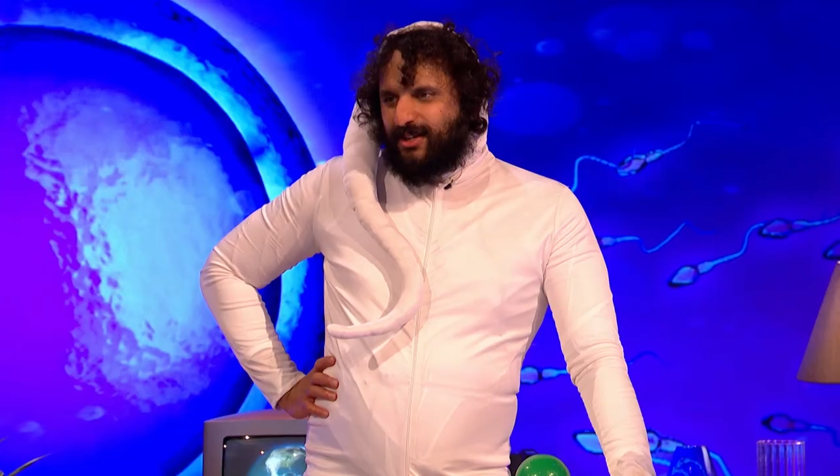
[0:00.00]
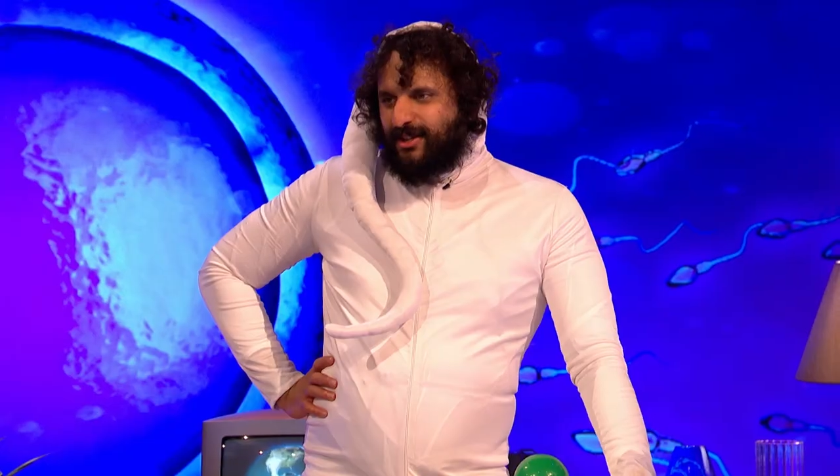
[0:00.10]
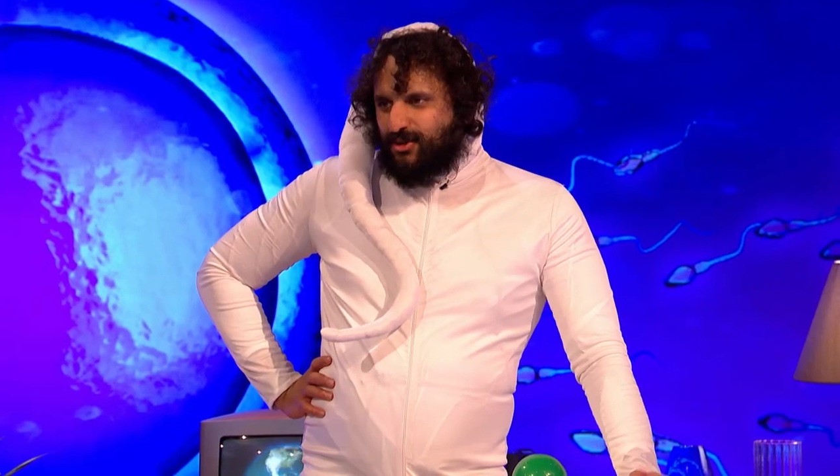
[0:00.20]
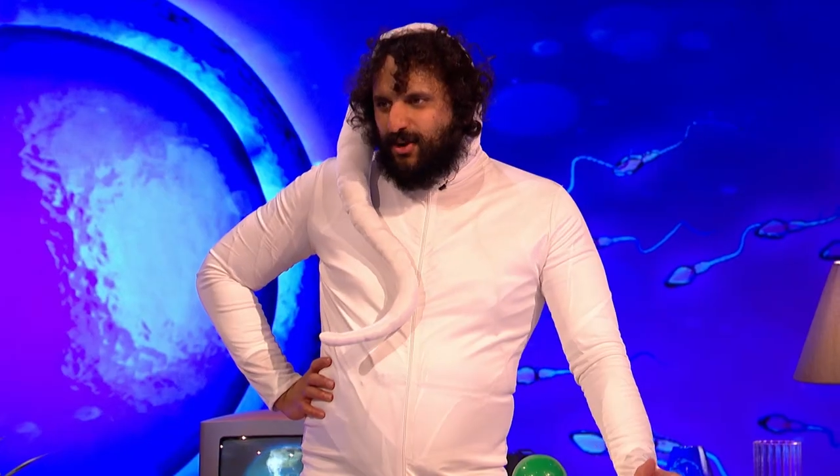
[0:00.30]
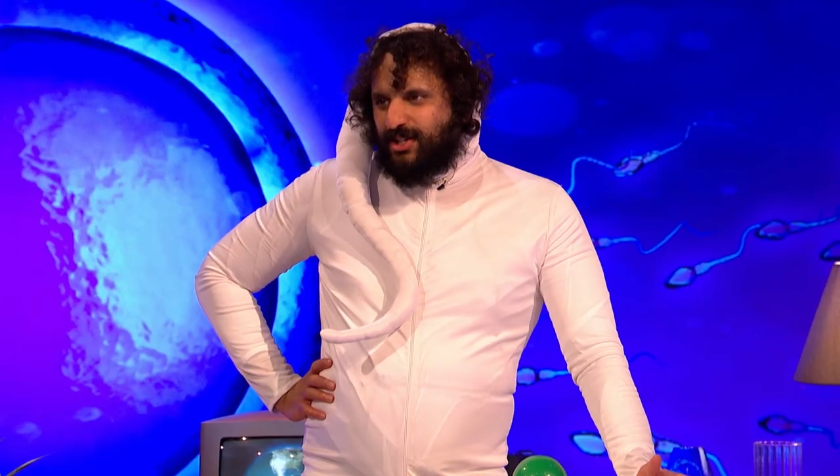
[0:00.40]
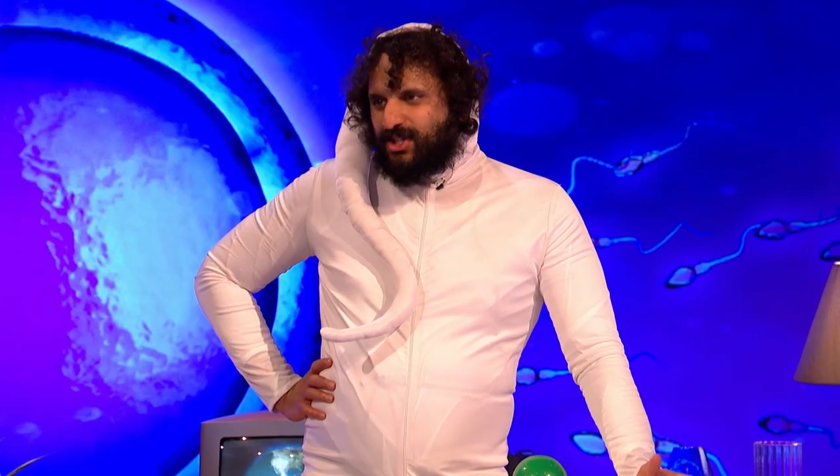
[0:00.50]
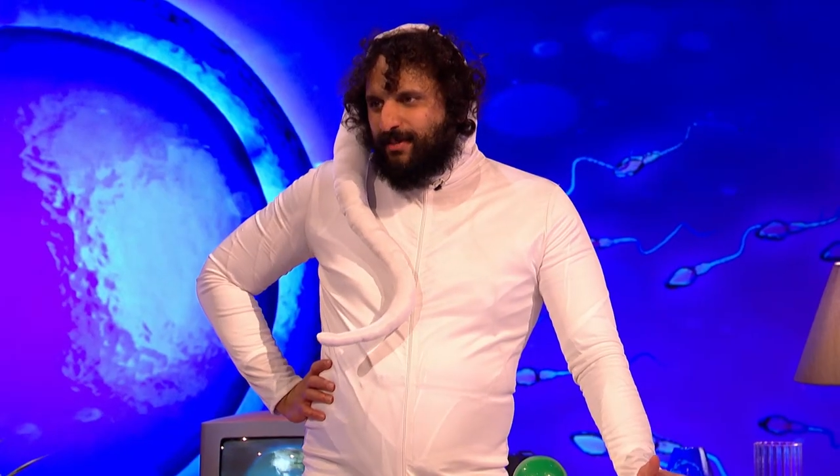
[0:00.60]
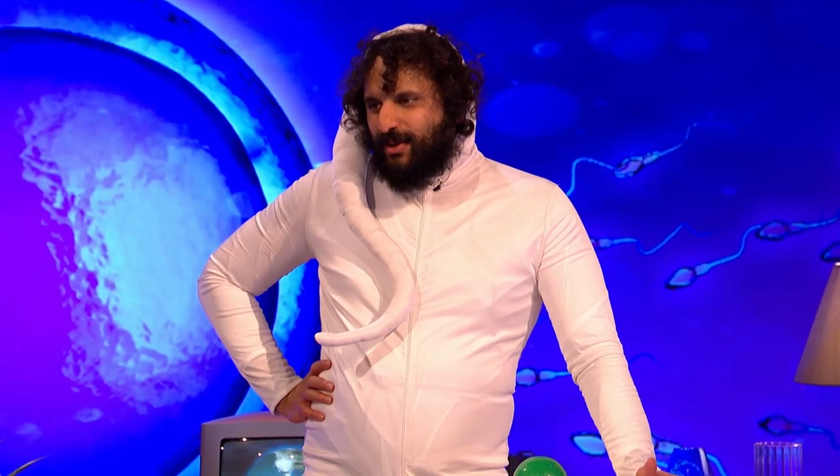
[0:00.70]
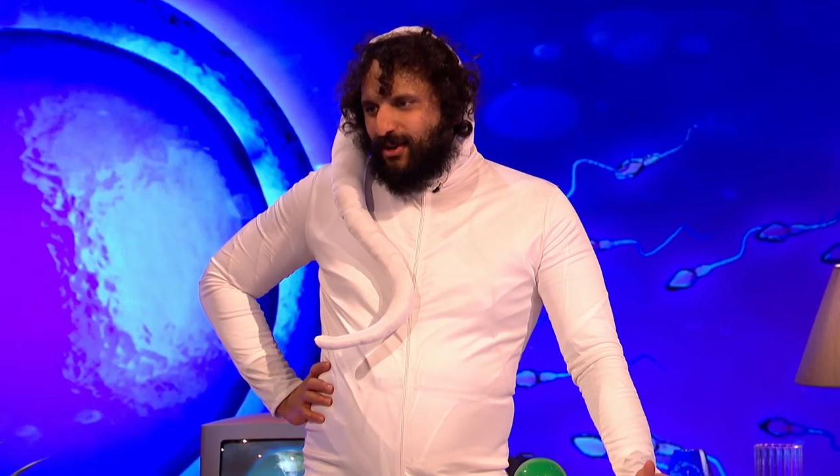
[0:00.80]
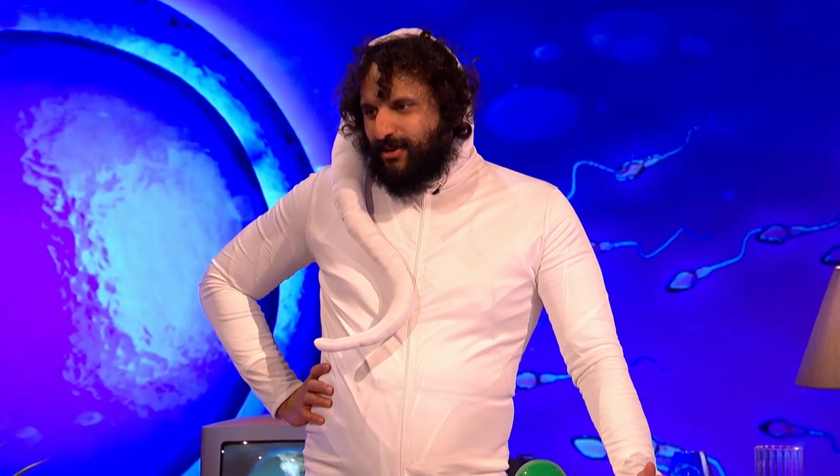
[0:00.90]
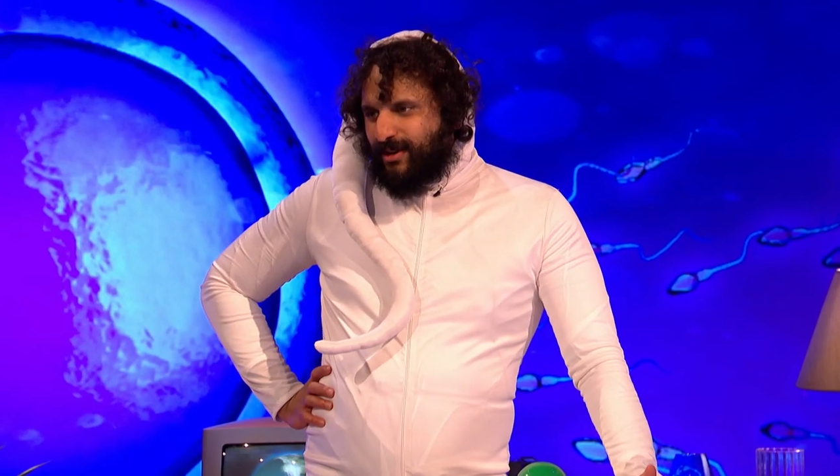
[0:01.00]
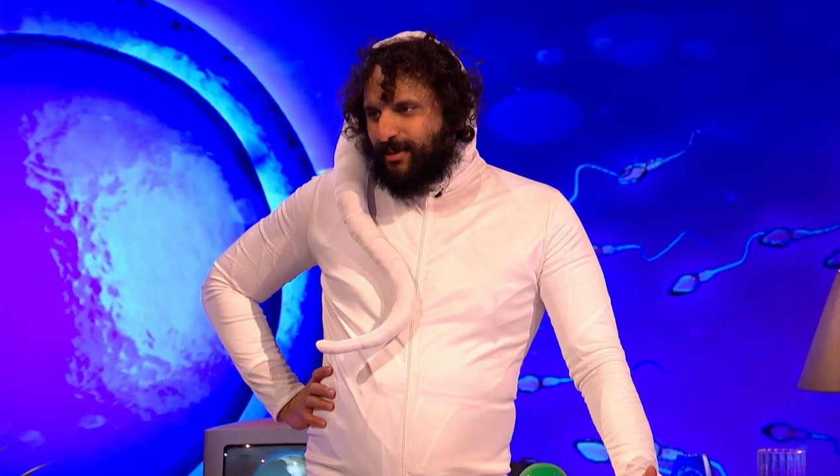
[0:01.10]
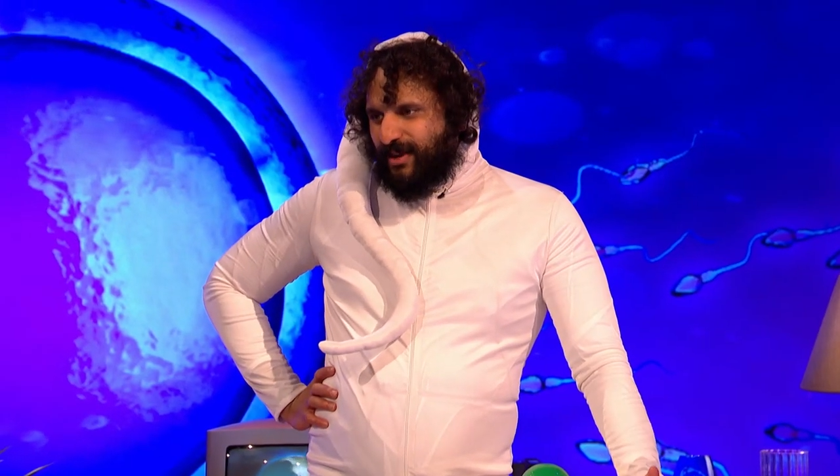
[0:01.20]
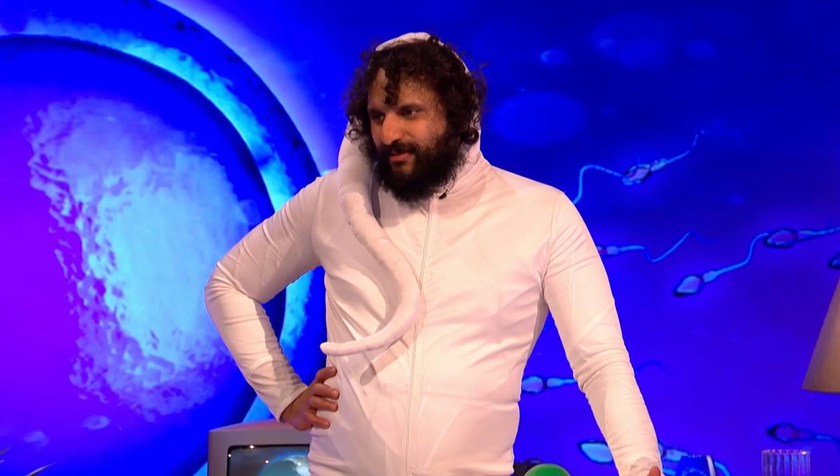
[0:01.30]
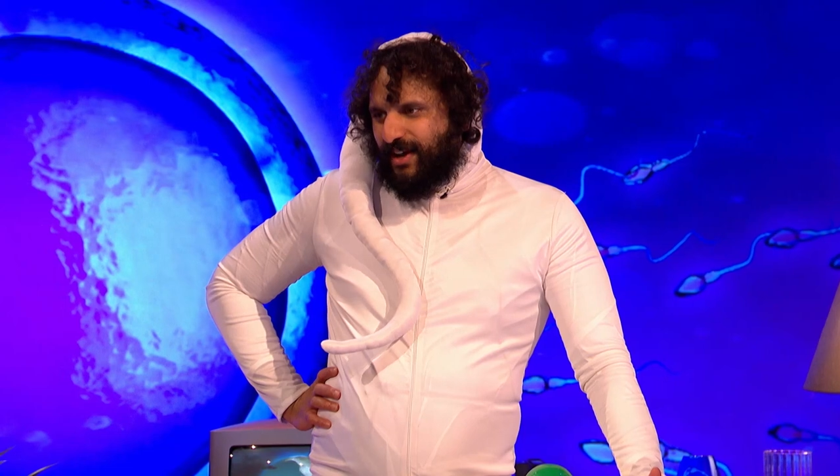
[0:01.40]
gonna try and chip it, or are you gonna
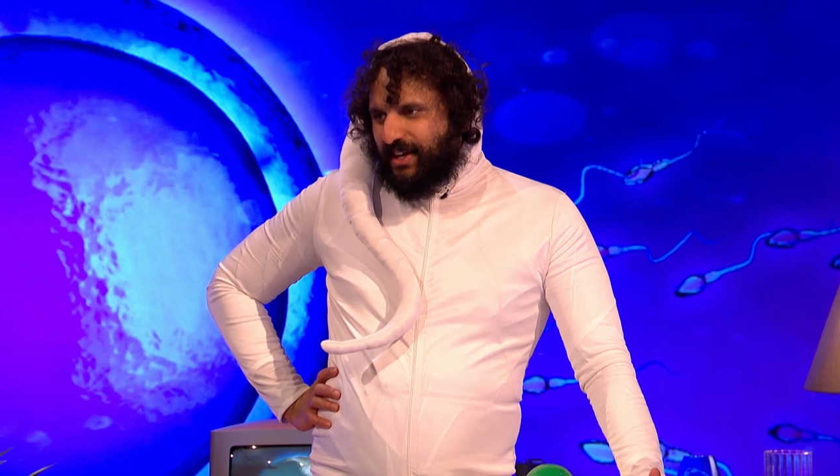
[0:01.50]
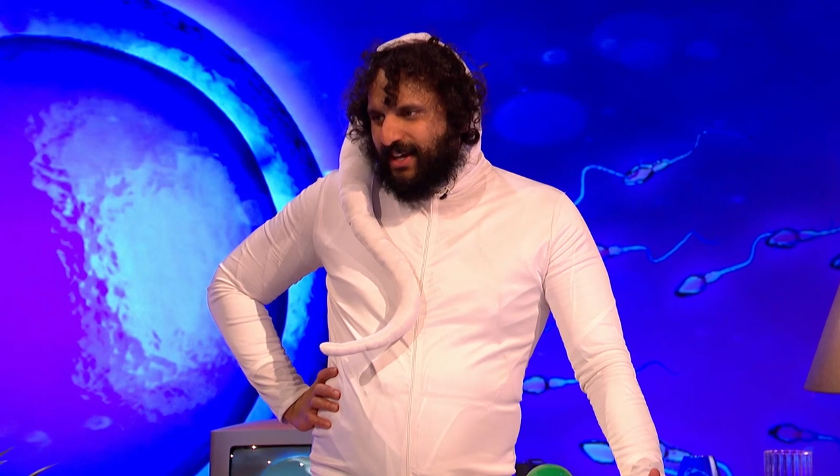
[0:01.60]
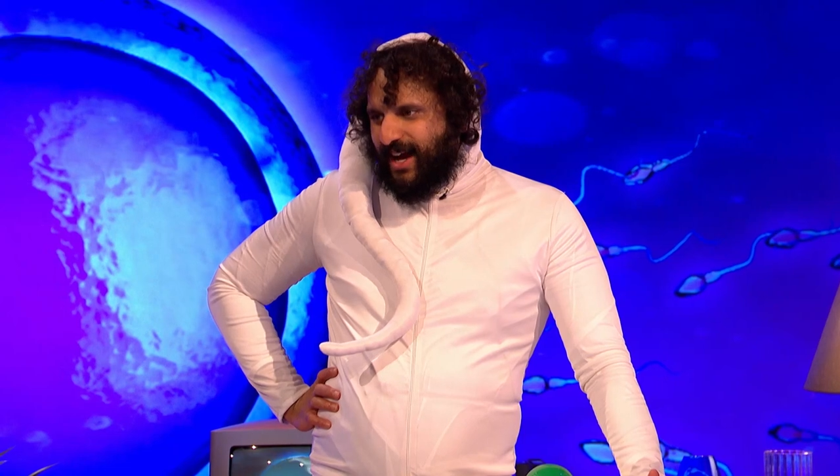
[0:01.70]
be a fucking